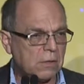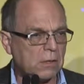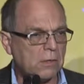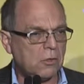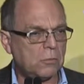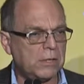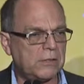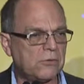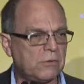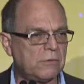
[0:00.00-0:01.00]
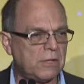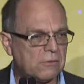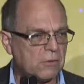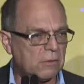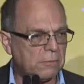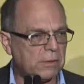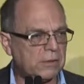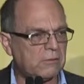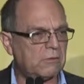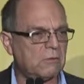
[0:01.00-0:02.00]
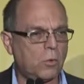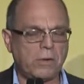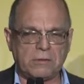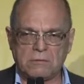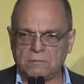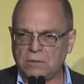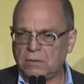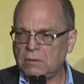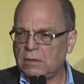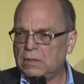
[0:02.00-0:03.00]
And the accumulation of dust on buildings is quite severe,